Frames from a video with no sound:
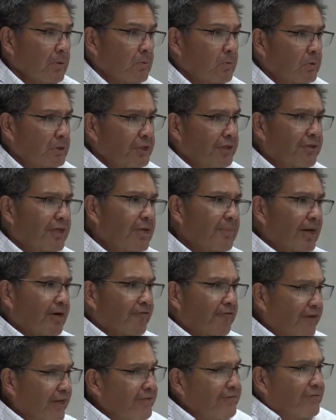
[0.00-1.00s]
When you think
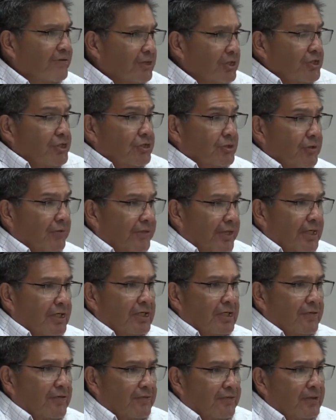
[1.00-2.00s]
about faithfulness, you think
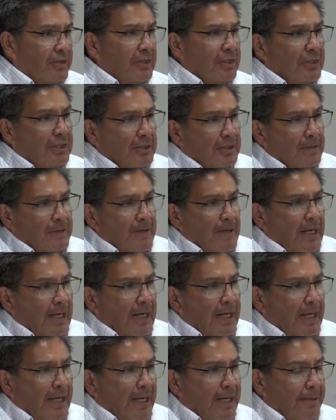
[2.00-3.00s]
of
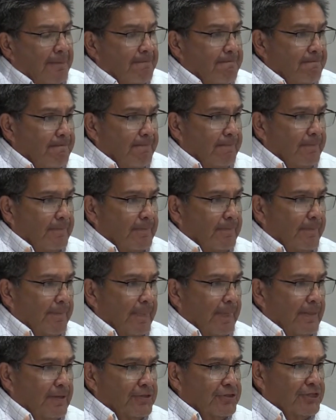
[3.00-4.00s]
uh,
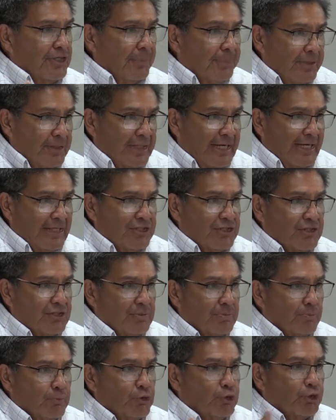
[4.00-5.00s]
something
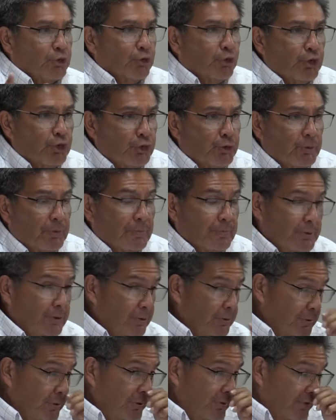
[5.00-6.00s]
that's true.
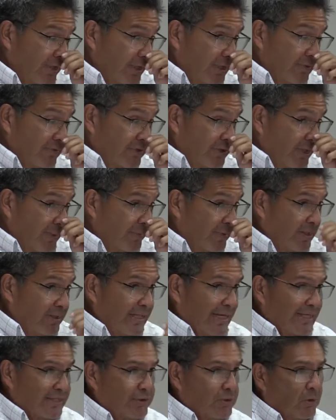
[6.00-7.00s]
You, you think of something
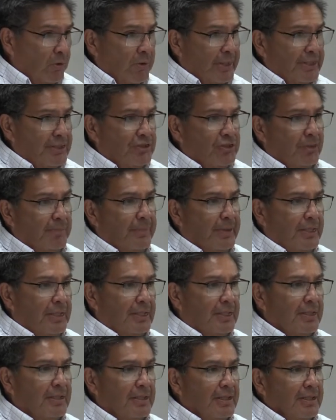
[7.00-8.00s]
that's going to
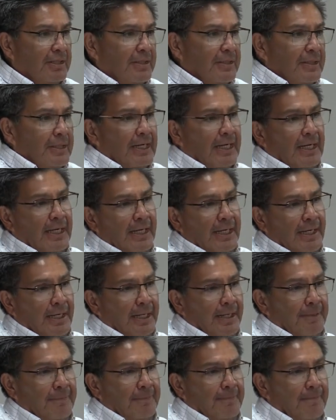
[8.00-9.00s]
be
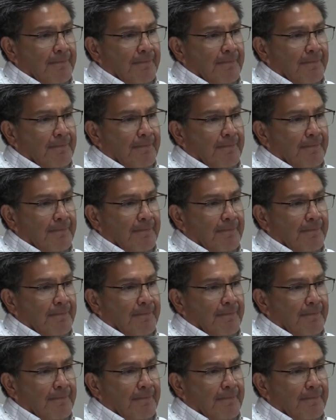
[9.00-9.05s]
uh,